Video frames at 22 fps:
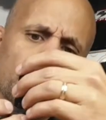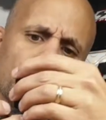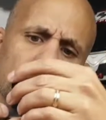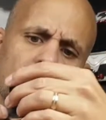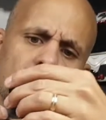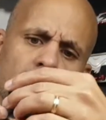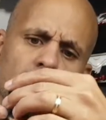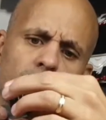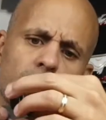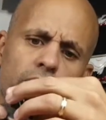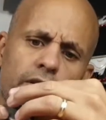
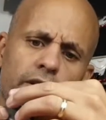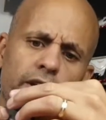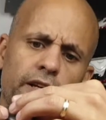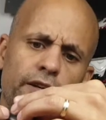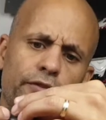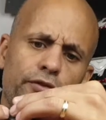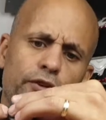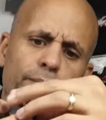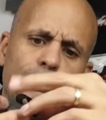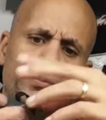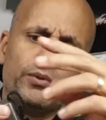So
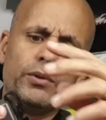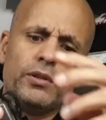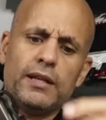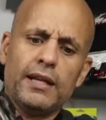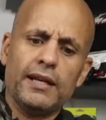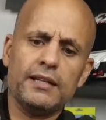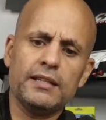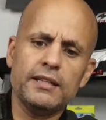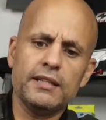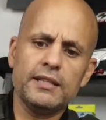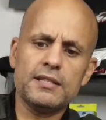if you put
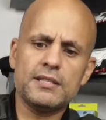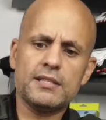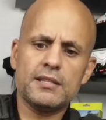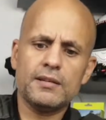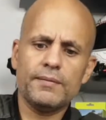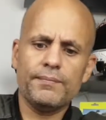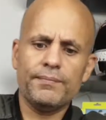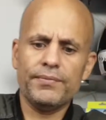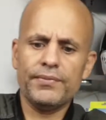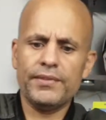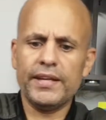like this,
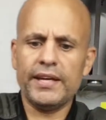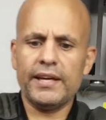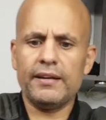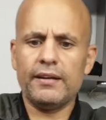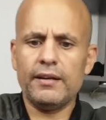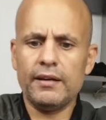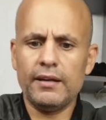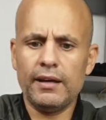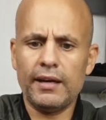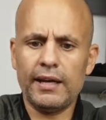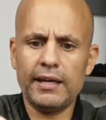
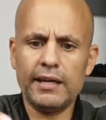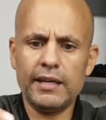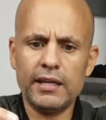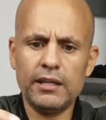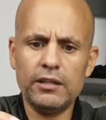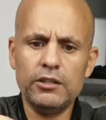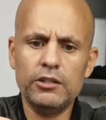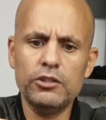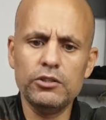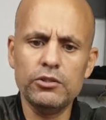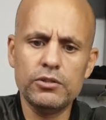then I
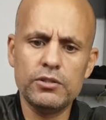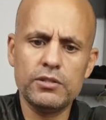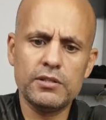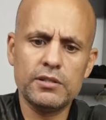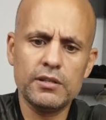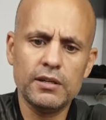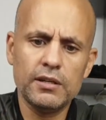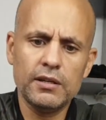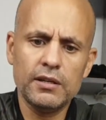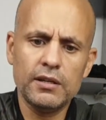can use